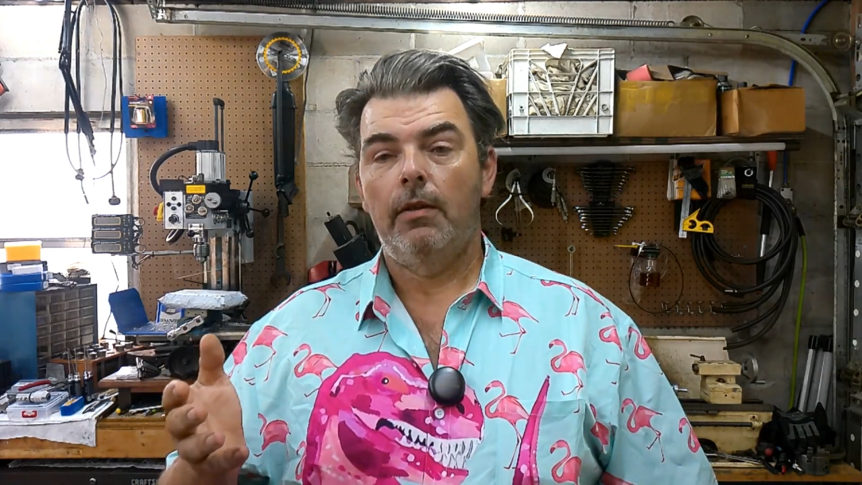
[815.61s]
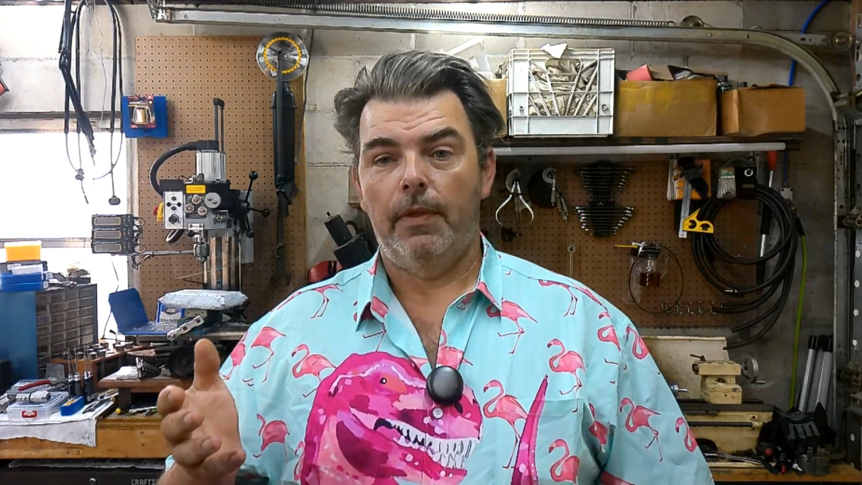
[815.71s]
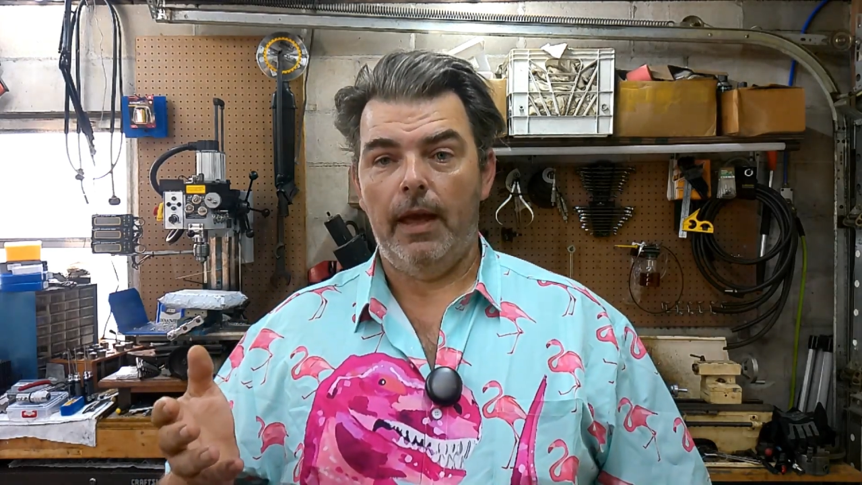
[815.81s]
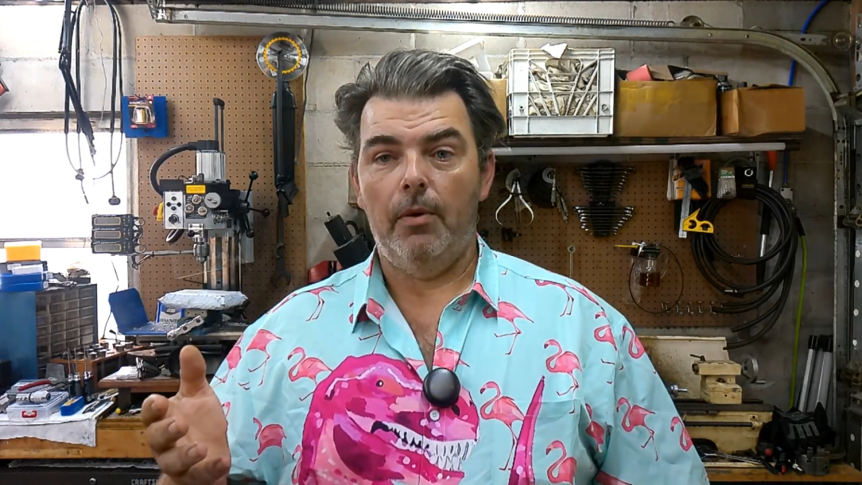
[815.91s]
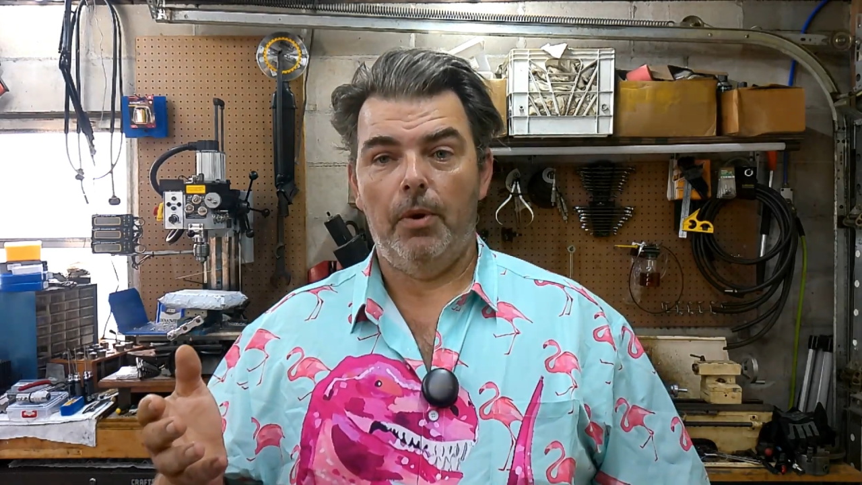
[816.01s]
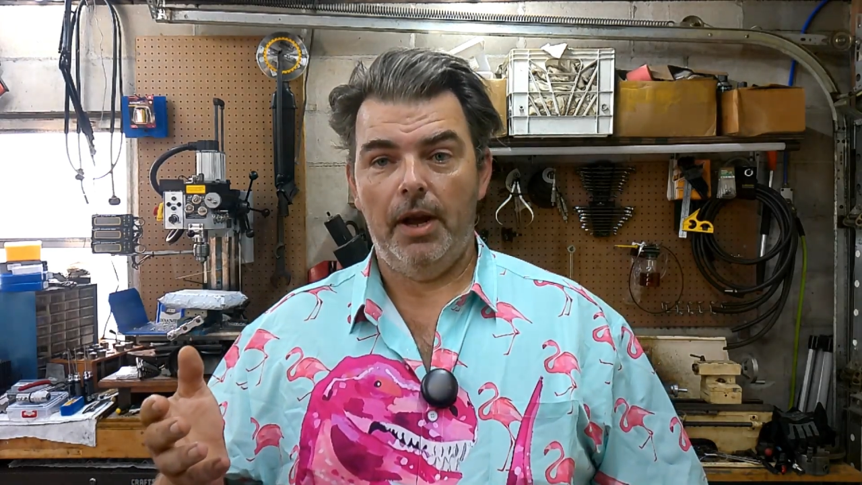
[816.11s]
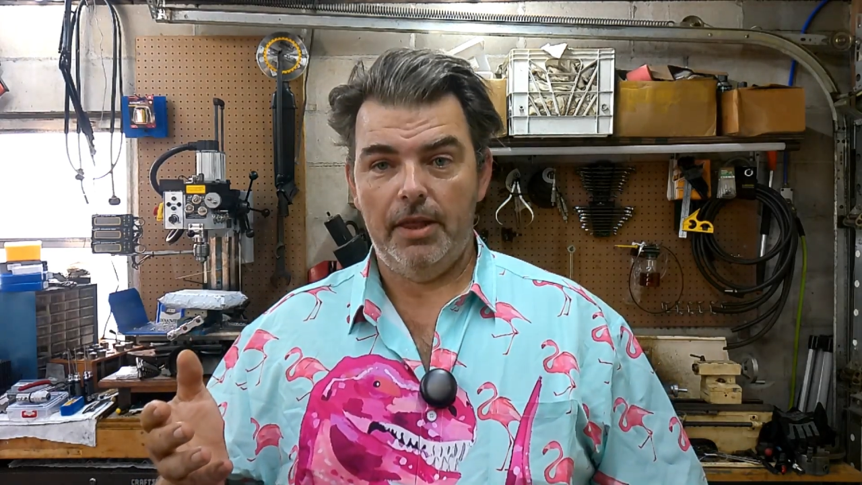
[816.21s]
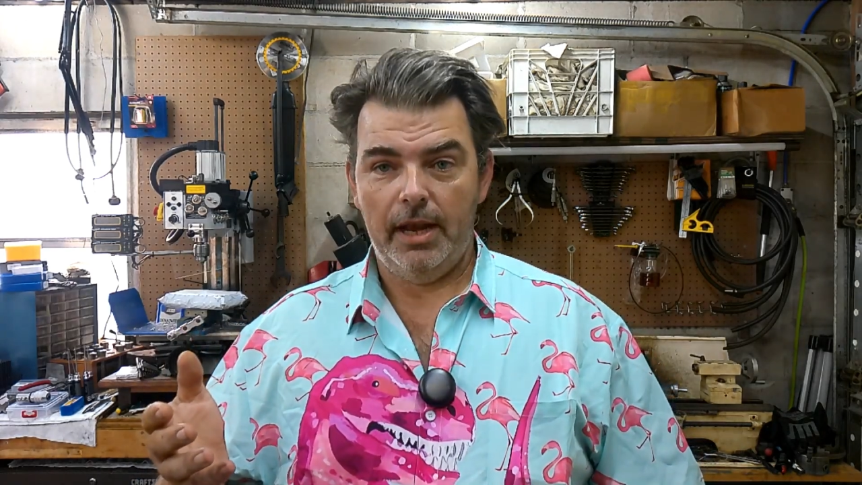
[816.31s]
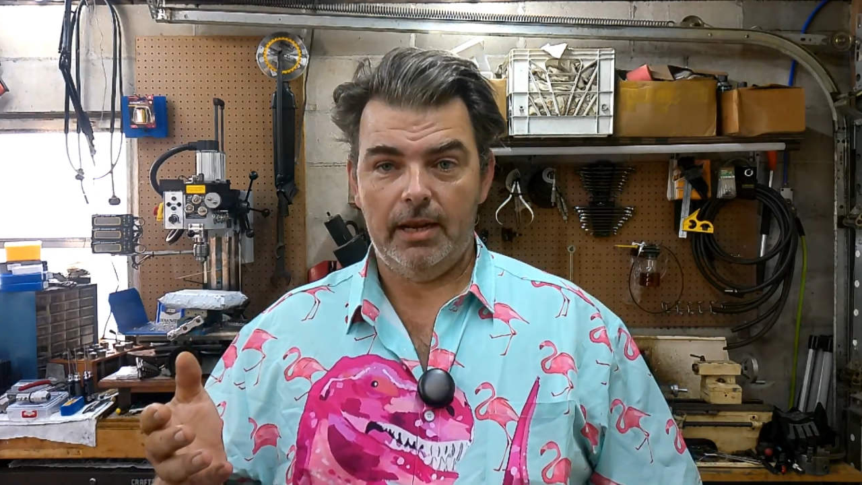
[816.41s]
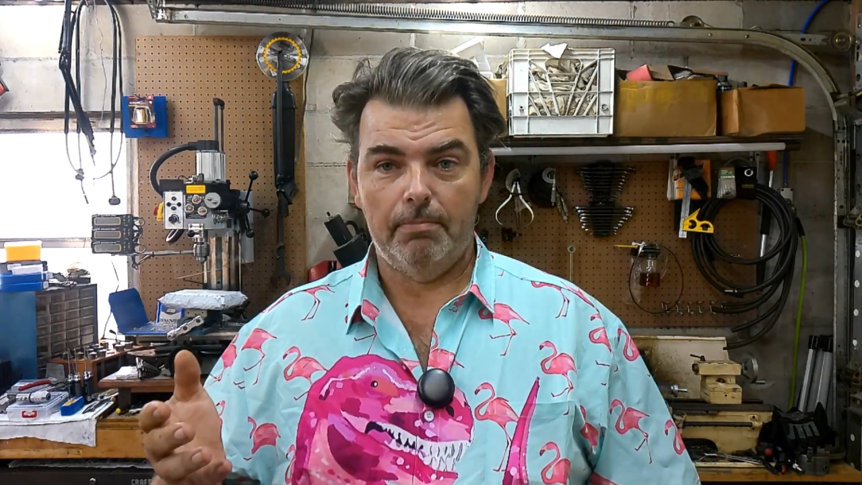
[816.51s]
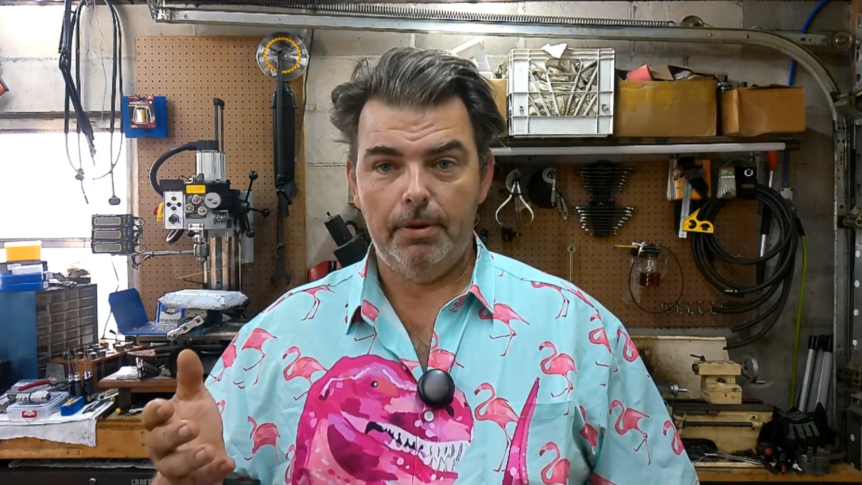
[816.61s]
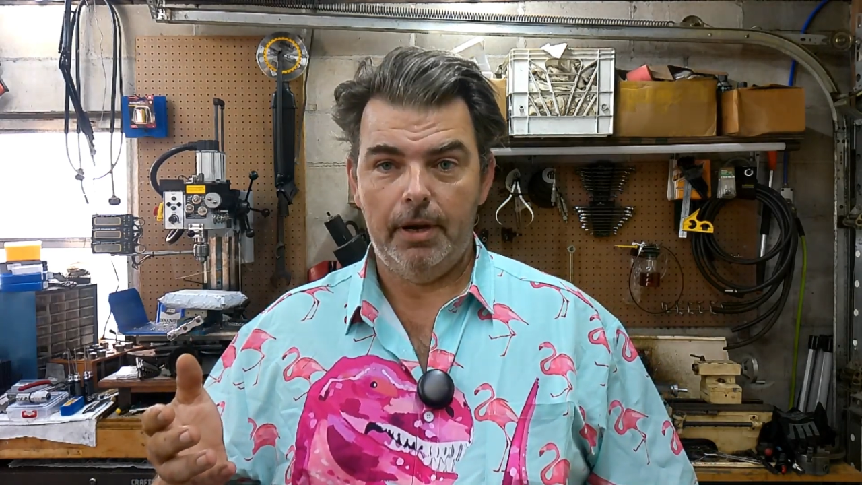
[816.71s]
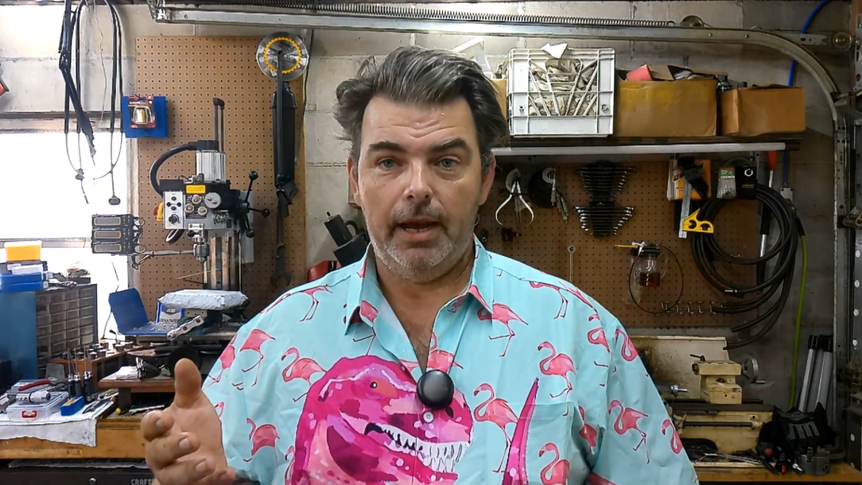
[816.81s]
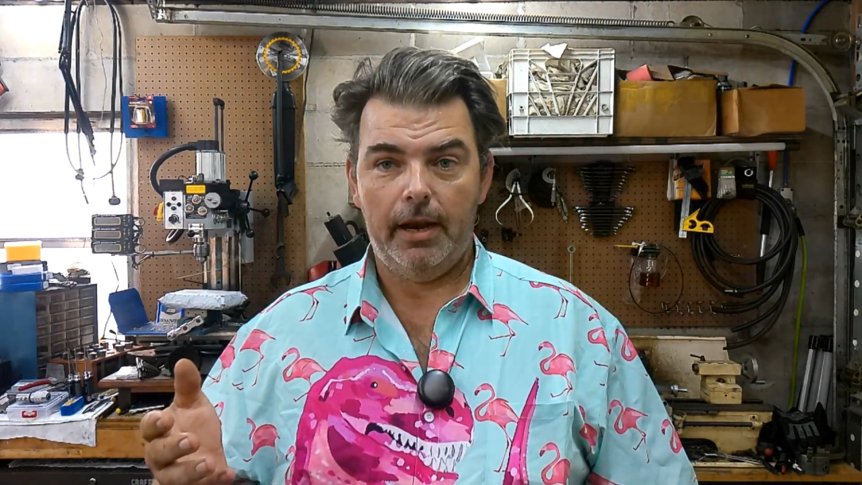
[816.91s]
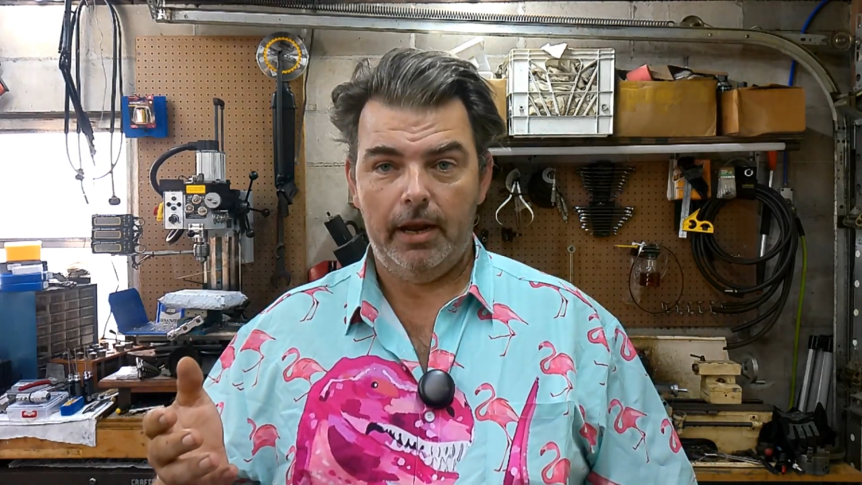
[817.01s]
That way they can put
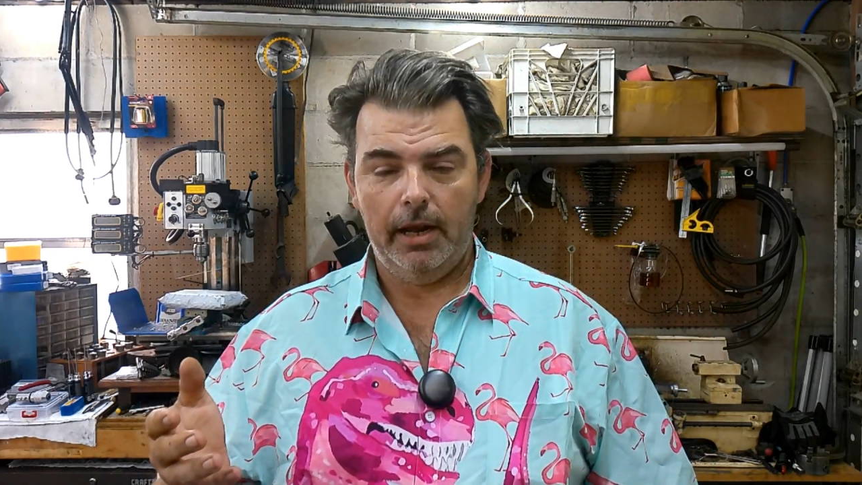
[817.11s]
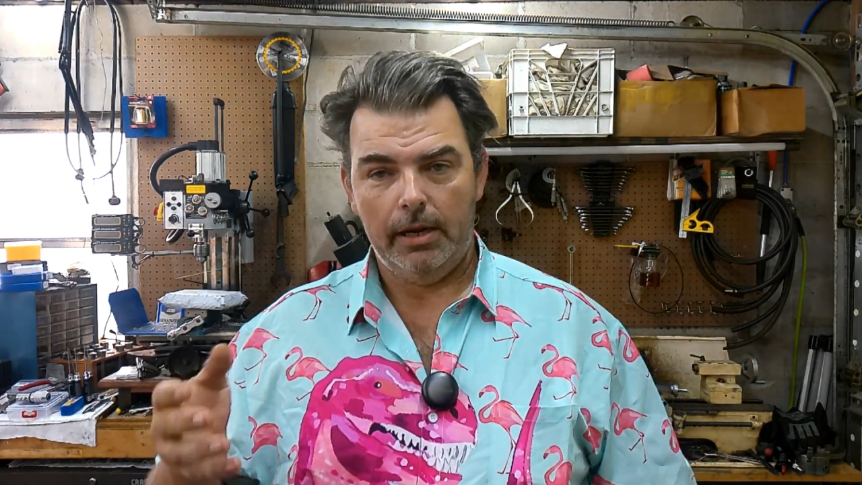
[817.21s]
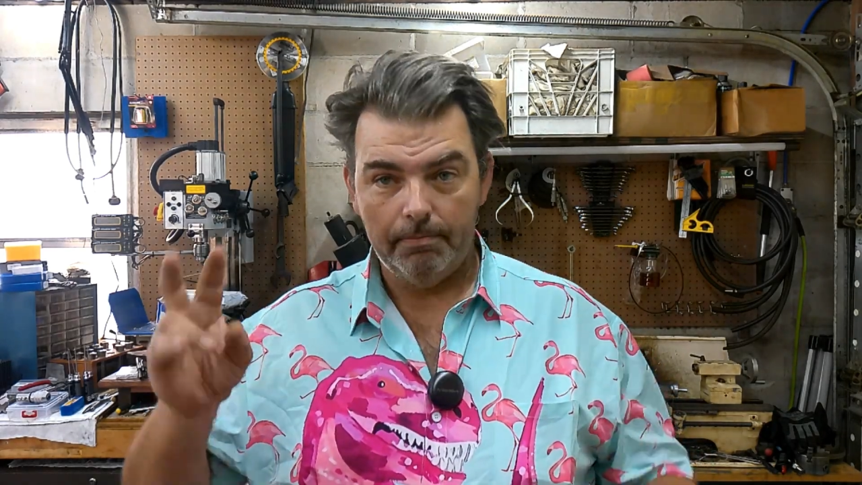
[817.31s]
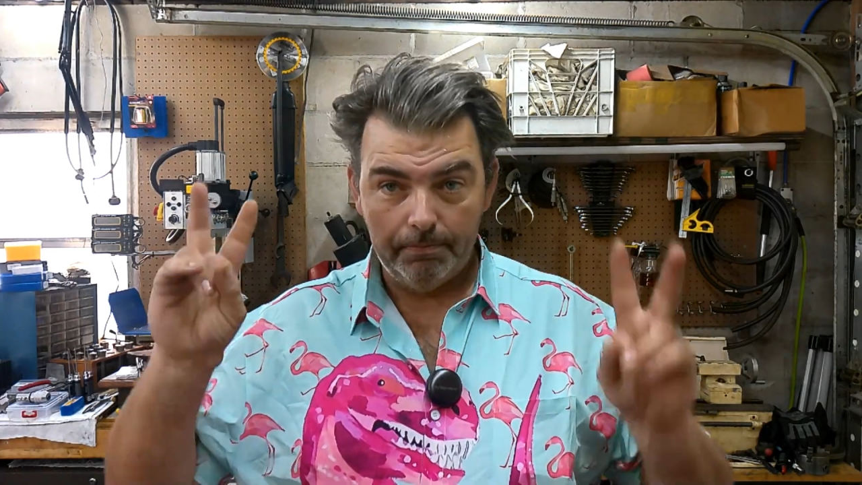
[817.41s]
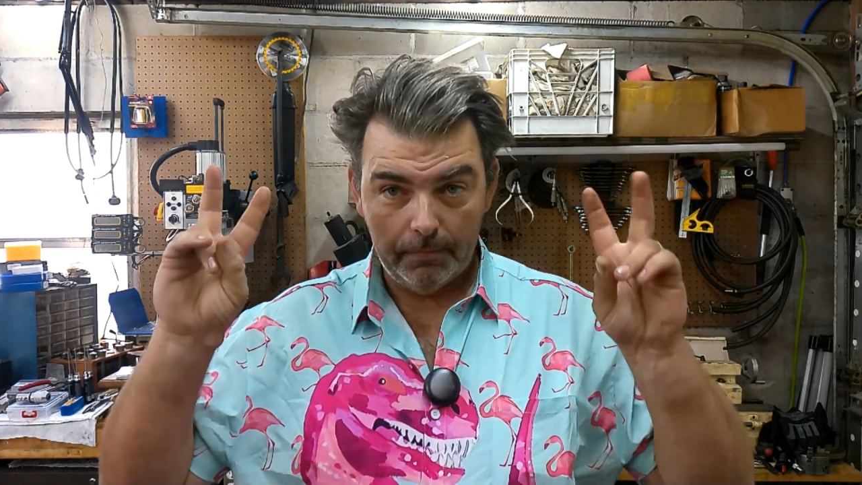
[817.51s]
out a